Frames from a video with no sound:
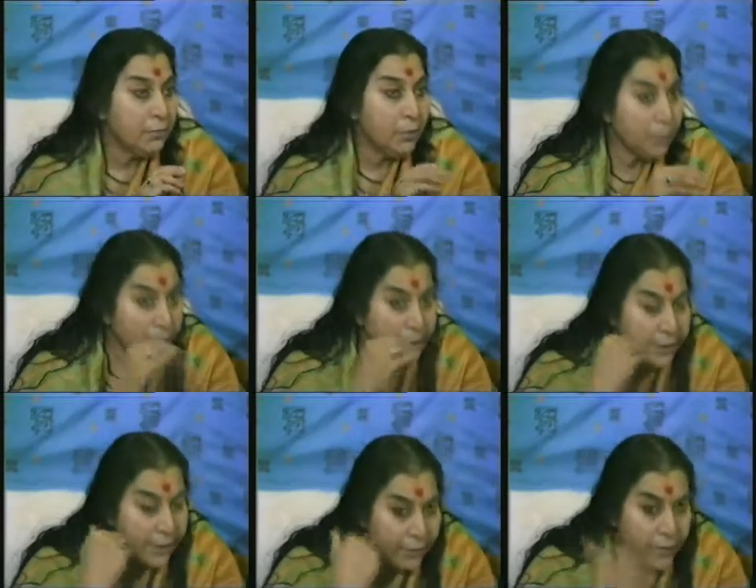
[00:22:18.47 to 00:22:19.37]
People
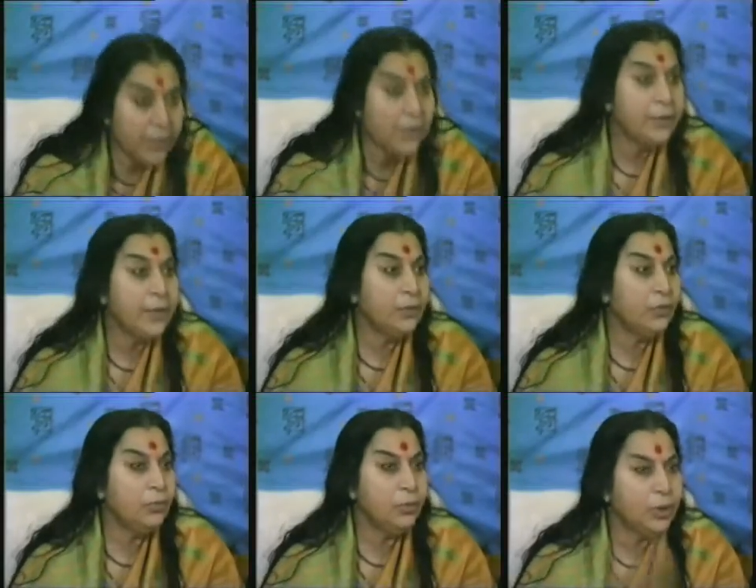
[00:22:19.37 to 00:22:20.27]
will definitely take
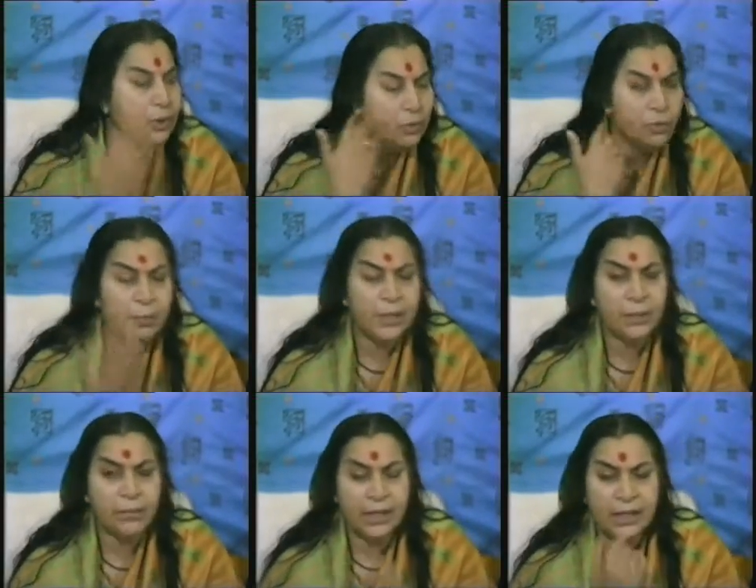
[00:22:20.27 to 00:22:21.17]
to you because you will
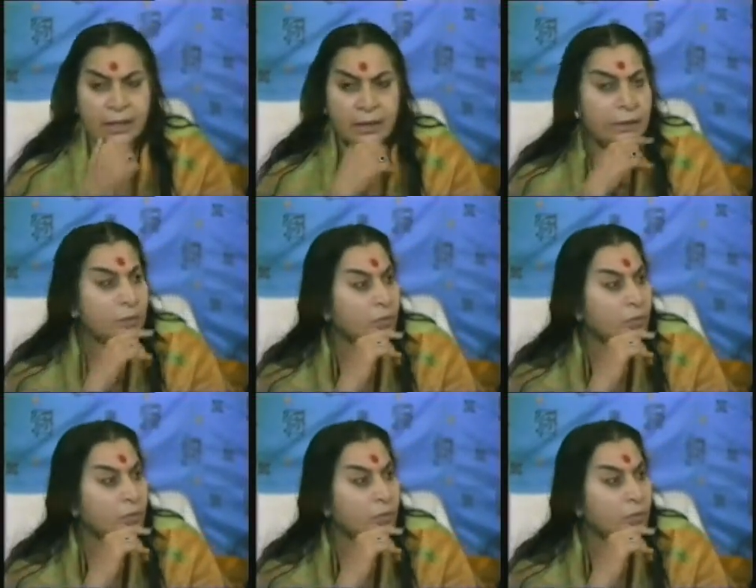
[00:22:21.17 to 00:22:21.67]
become the leader.